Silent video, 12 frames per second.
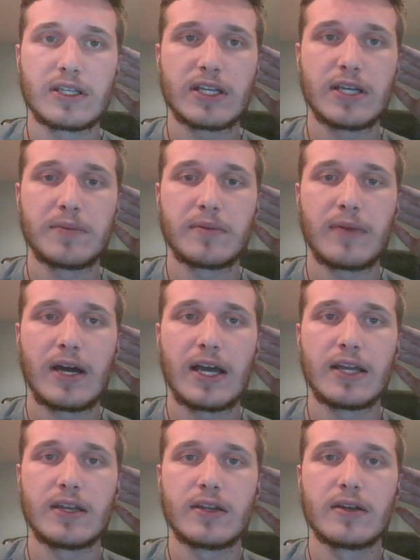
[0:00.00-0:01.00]
to keep in
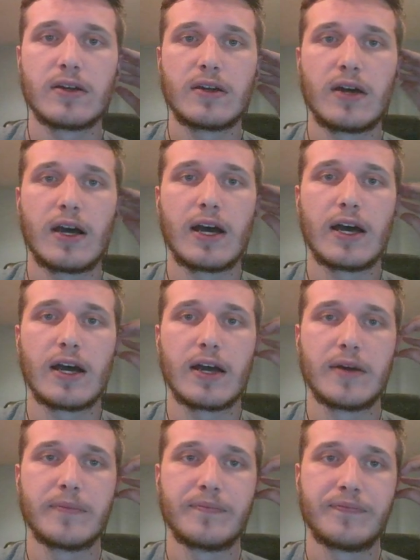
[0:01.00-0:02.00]
mind,
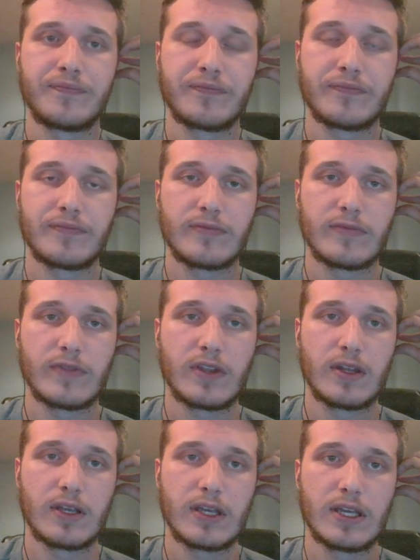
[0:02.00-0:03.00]
and
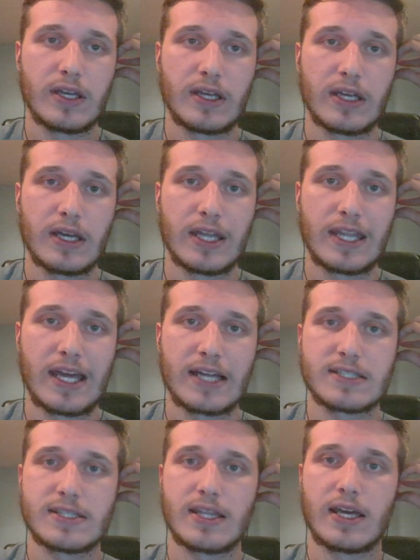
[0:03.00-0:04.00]

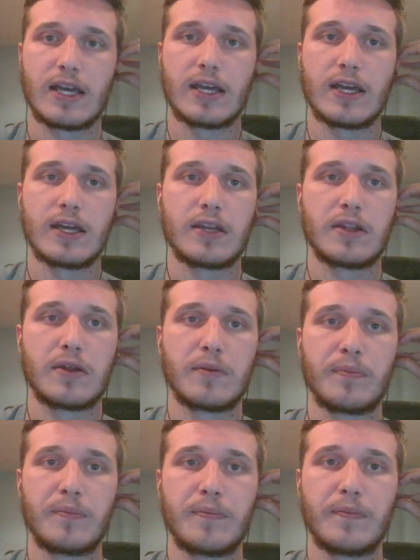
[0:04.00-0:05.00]
that's the
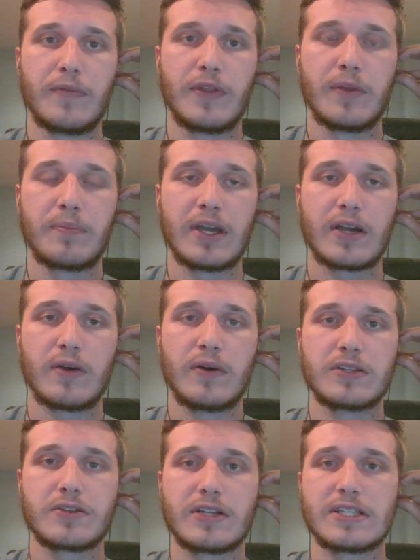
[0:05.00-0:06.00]

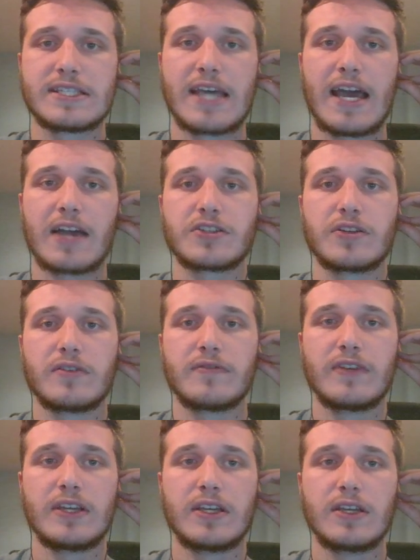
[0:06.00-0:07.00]
Bitcoin transaction
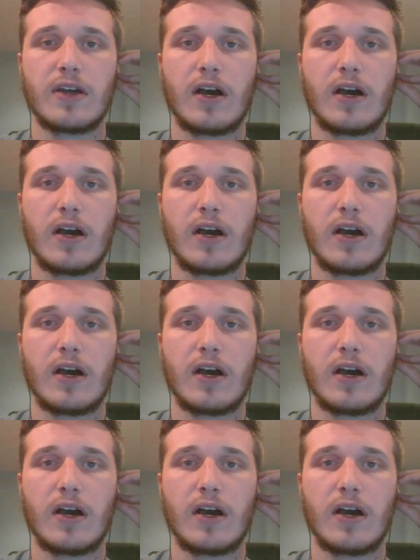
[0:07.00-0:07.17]
fee